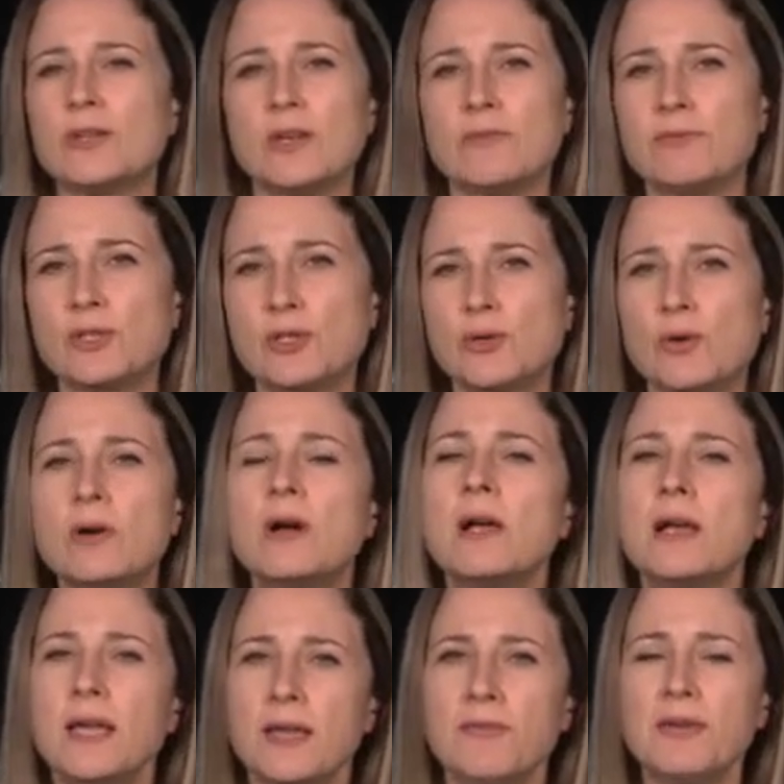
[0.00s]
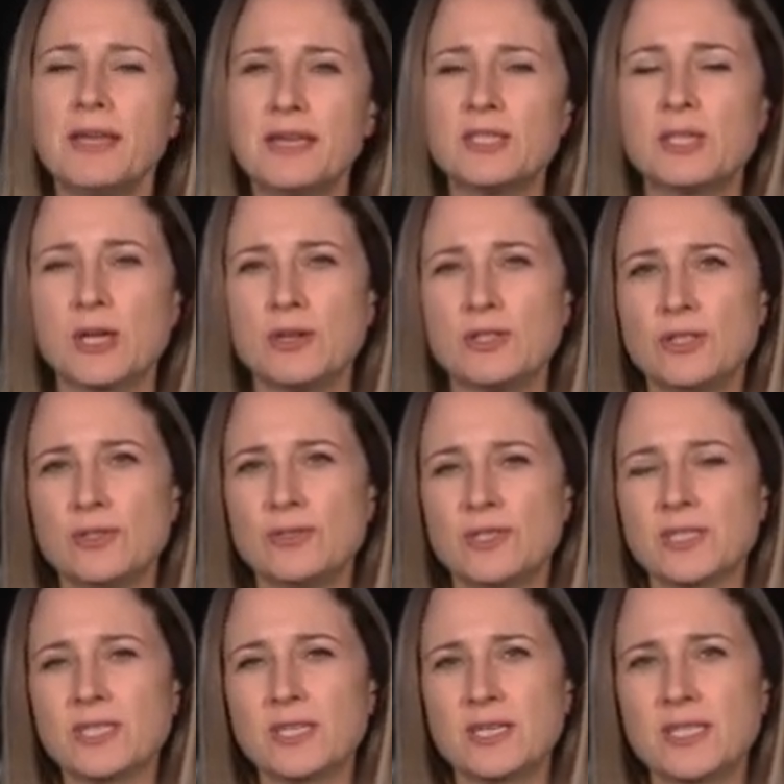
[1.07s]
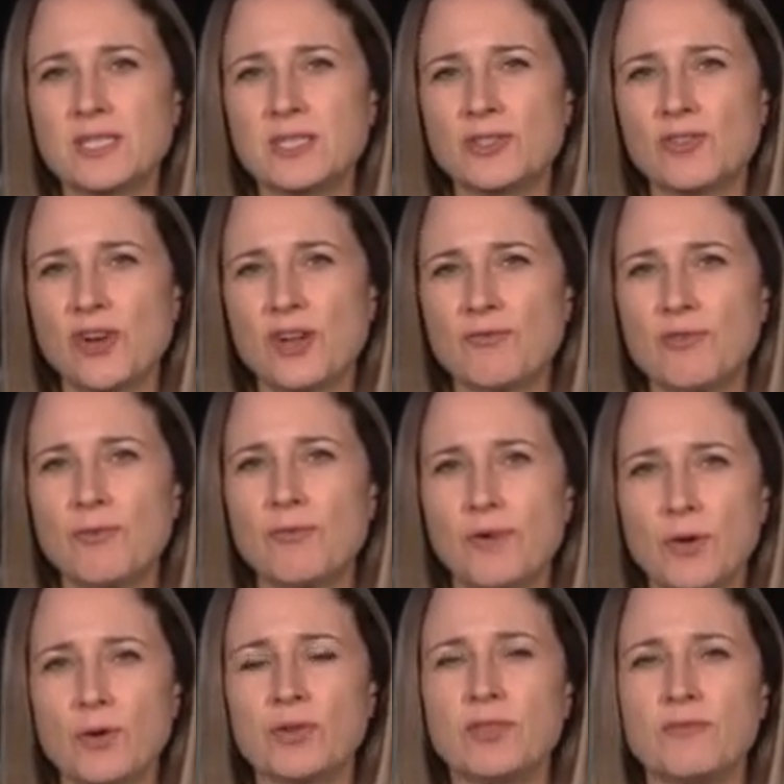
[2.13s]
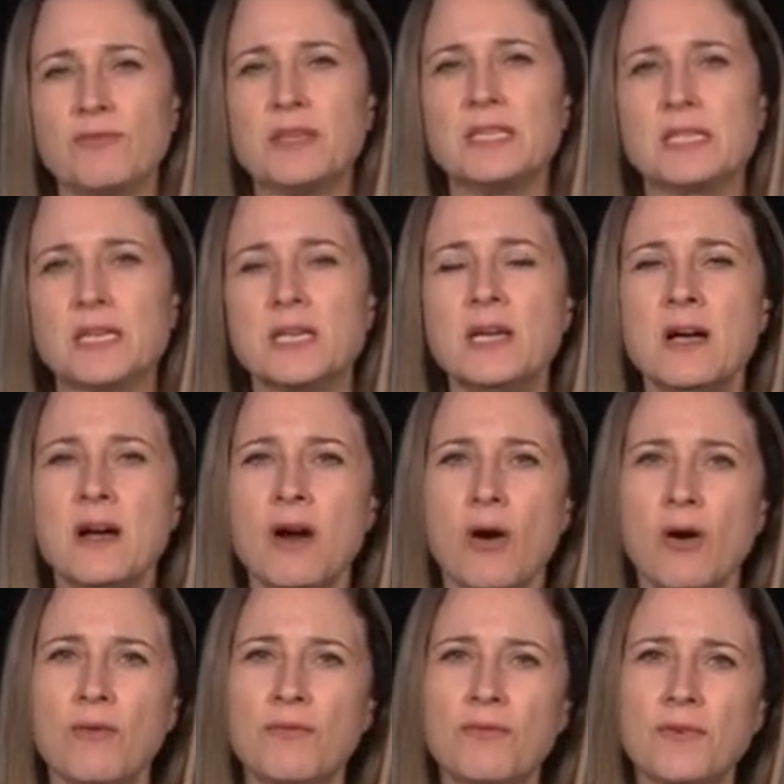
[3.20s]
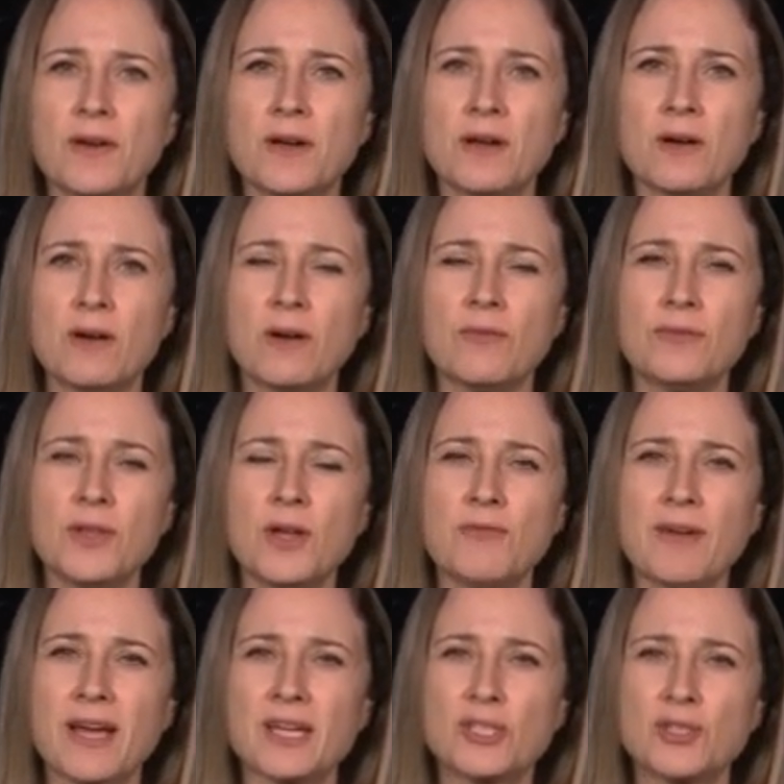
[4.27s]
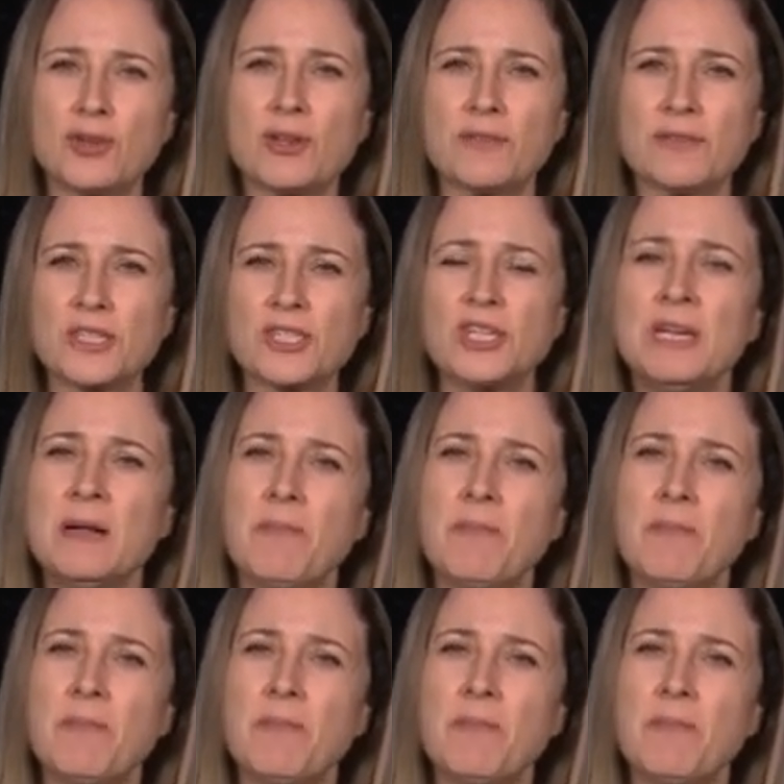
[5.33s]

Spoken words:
know for sure if he is going to decide to try and revoke the visa of Novak Djokovic.